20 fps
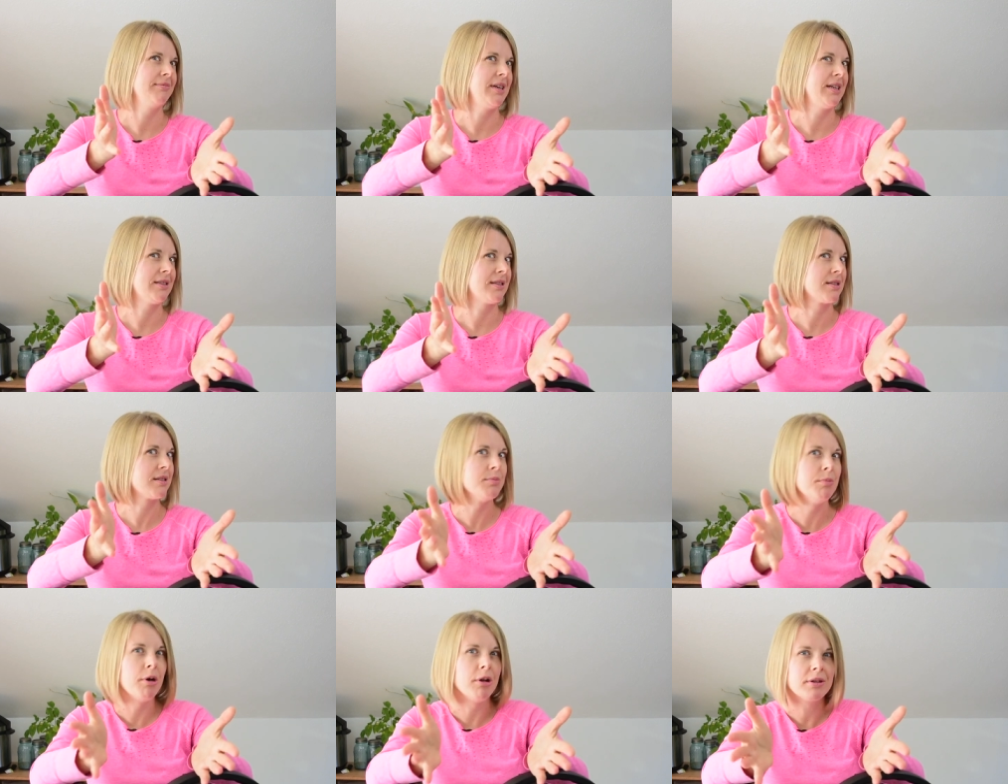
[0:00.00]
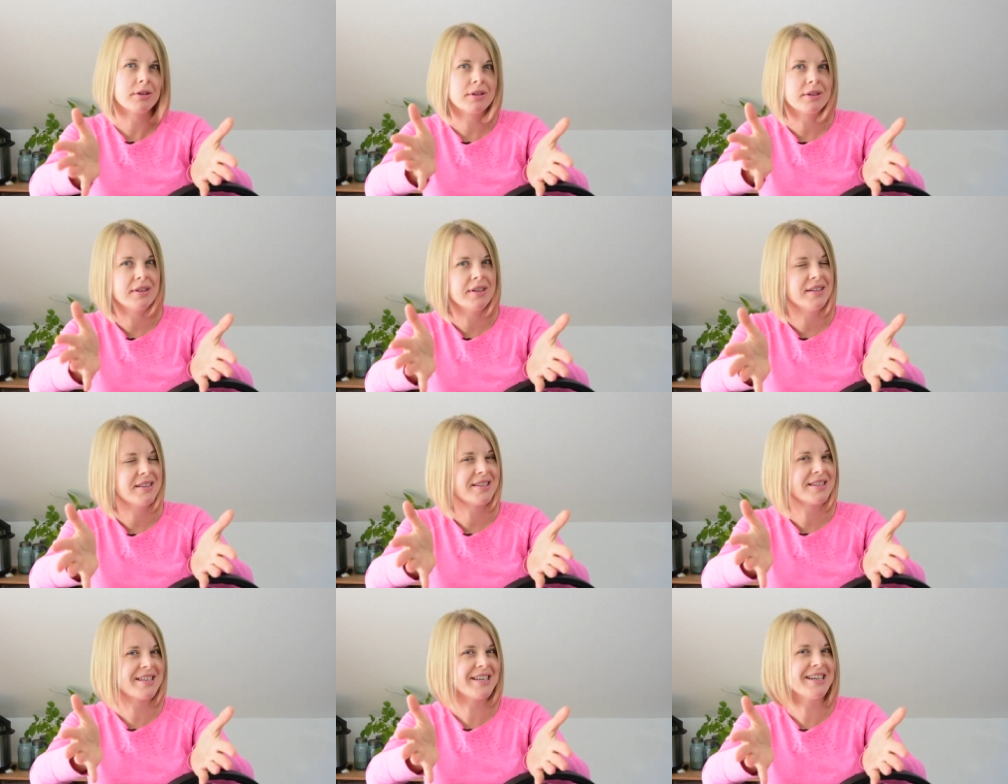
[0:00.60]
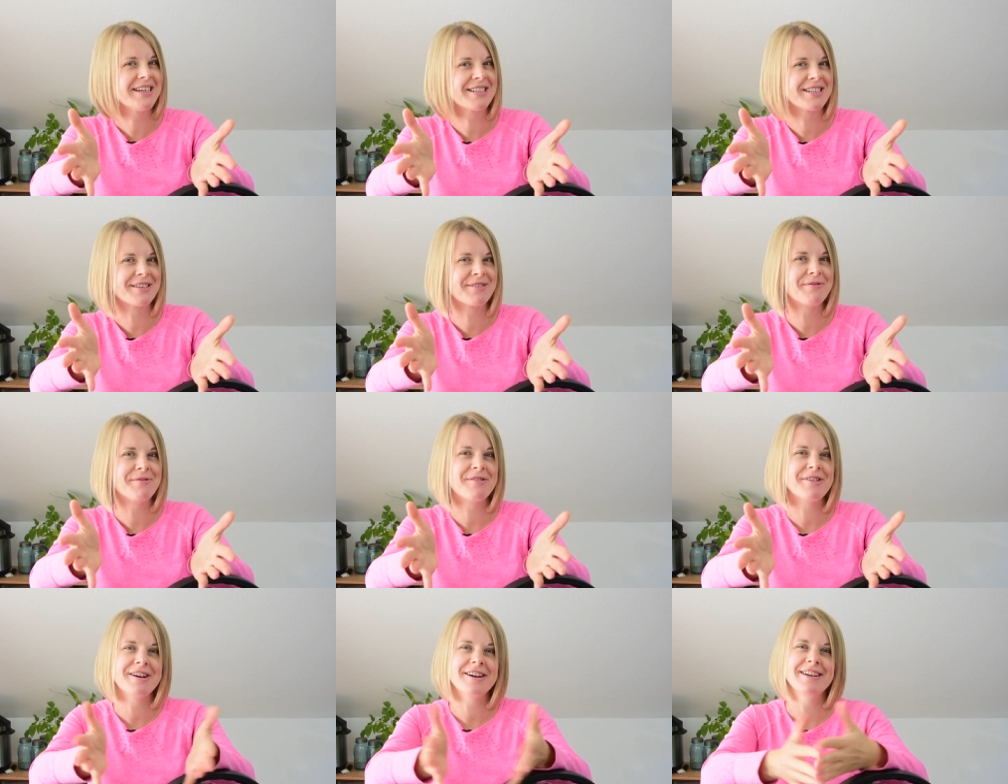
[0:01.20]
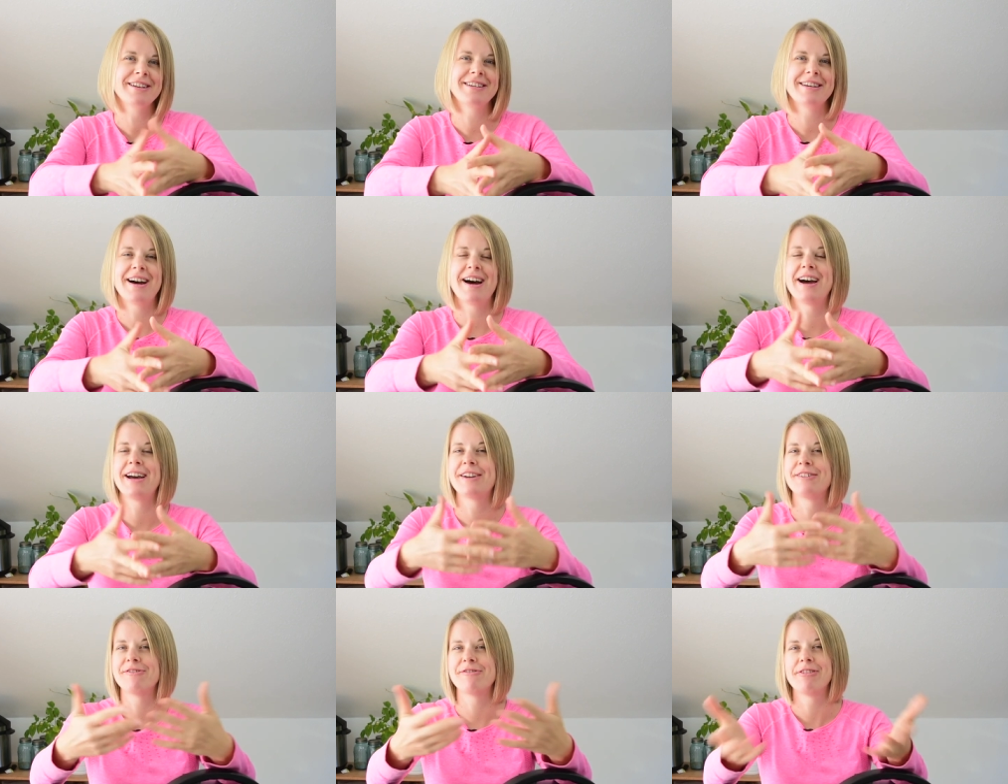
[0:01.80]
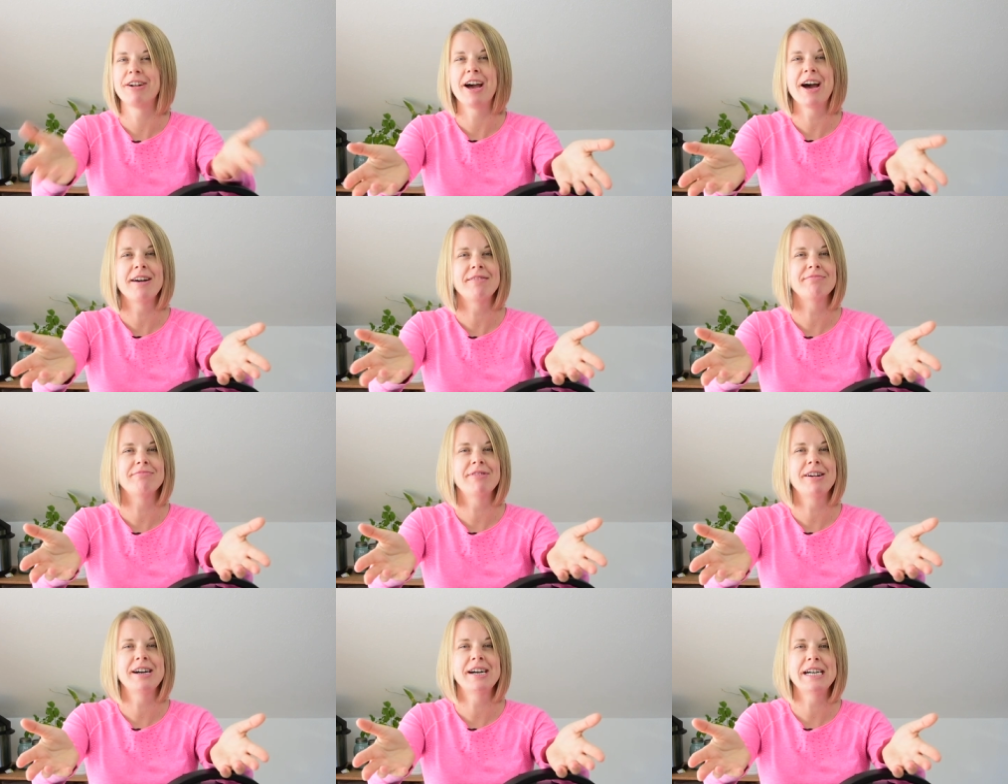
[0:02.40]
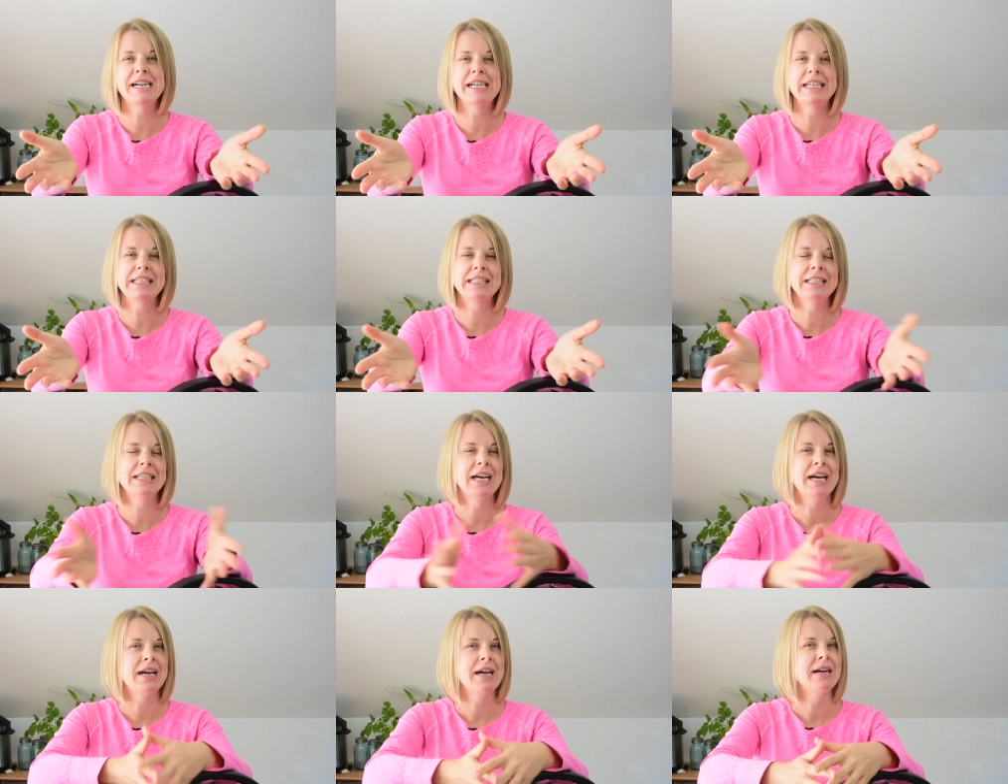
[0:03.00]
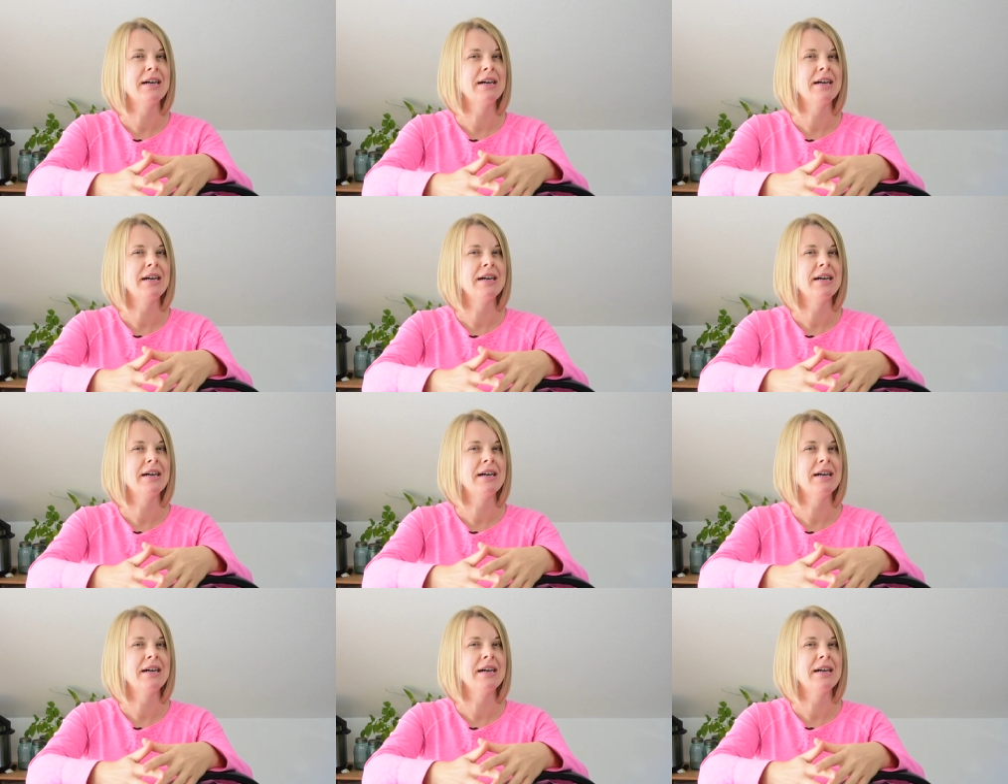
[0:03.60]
It's smaller than 6-quart. I don't have one.